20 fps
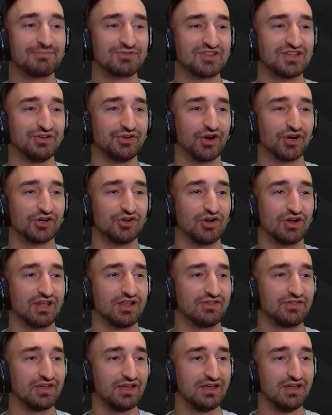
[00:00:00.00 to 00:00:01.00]
stealing our cookies?
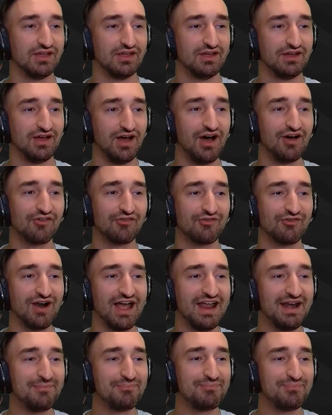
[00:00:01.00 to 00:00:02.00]
Uh, a
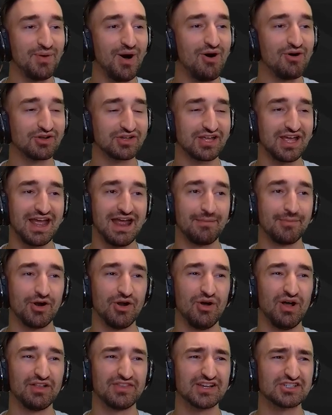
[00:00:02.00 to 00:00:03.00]
red oh. bonk hammer.
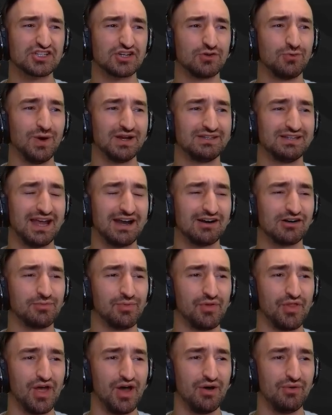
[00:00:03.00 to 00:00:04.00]
Oh, that's actually quite
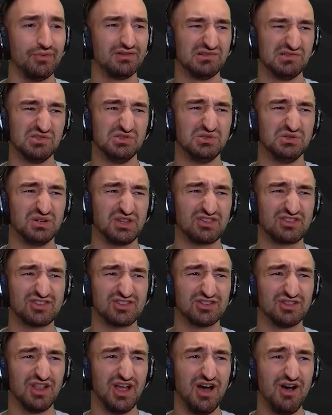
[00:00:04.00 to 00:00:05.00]
terrible, though. Ooh, it's
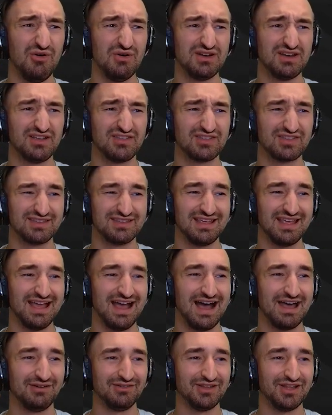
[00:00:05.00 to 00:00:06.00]
slow and does...
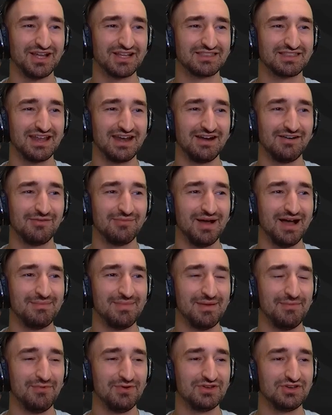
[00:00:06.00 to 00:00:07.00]
Yeah, I don't like that. Never mind.
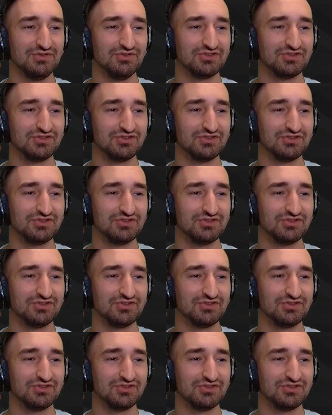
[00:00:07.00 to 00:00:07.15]
Maybe we do